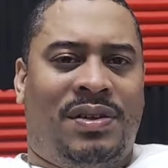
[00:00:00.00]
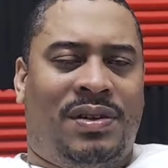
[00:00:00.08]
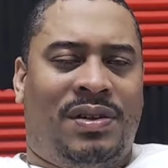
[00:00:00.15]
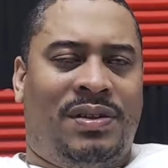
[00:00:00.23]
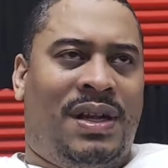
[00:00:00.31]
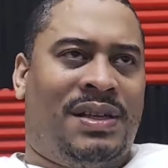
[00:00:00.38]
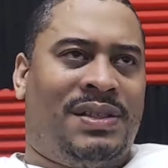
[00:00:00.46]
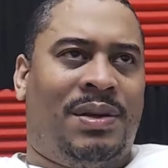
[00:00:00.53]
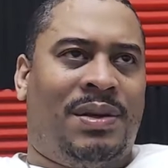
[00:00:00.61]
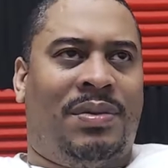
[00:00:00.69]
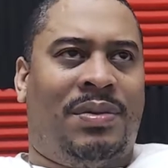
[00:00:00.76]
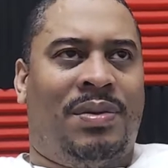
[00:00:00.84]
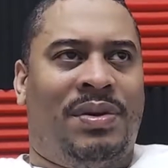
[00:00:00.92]
not
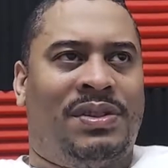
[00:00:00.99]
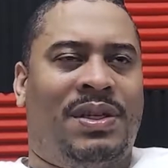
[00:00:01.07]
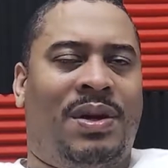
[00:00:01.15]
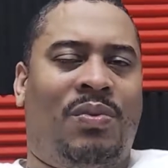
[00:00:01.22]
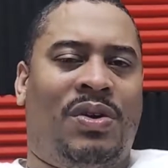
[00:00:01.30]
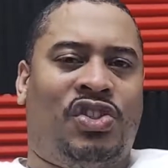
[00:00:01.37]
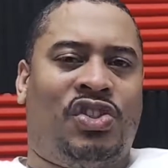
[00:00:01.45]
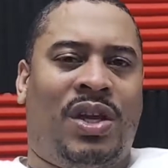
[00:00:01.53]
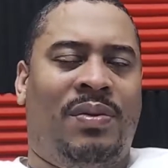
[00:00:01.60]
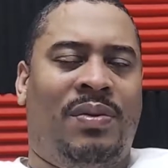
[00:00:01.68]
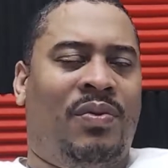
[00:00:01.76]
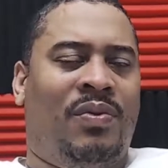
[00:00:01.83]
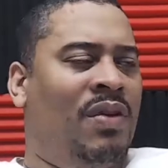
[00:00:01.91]
similar, but somewhat shape
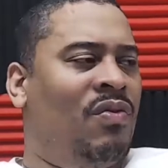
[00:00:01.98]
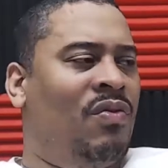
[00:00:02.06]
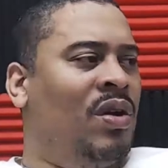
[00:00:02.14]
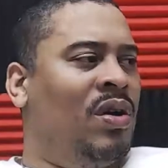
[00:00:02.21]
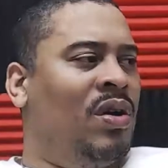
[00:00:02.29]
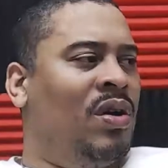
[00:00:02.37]
when he rolled up to